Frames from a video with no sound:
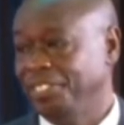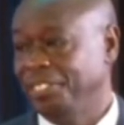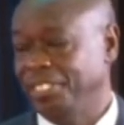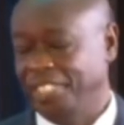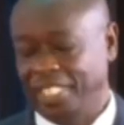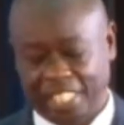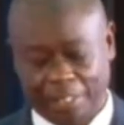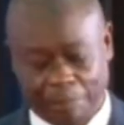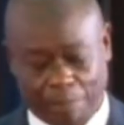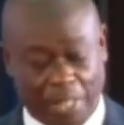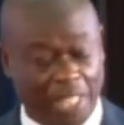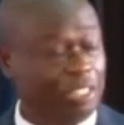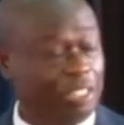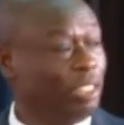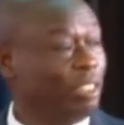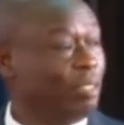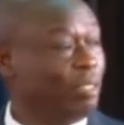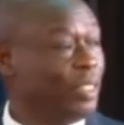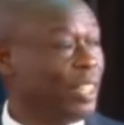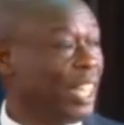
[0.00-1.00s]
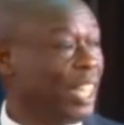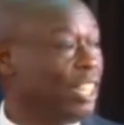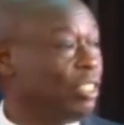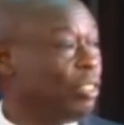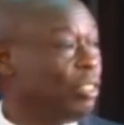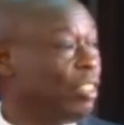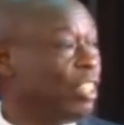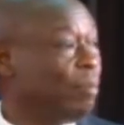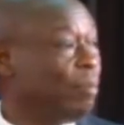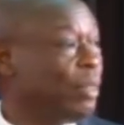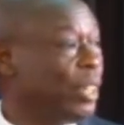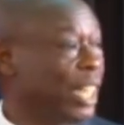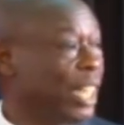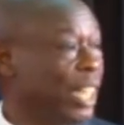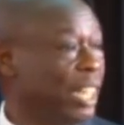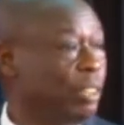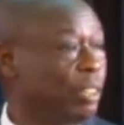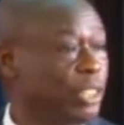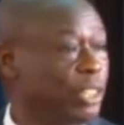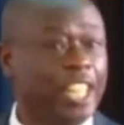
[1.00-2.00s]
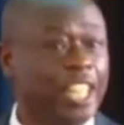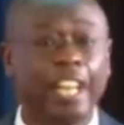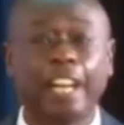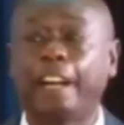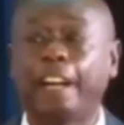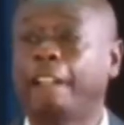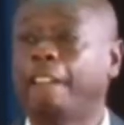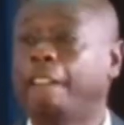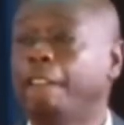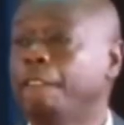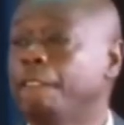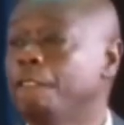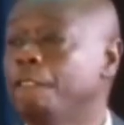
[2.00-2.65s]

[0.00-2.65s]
In the person of the Right Honorable Raila Odinga,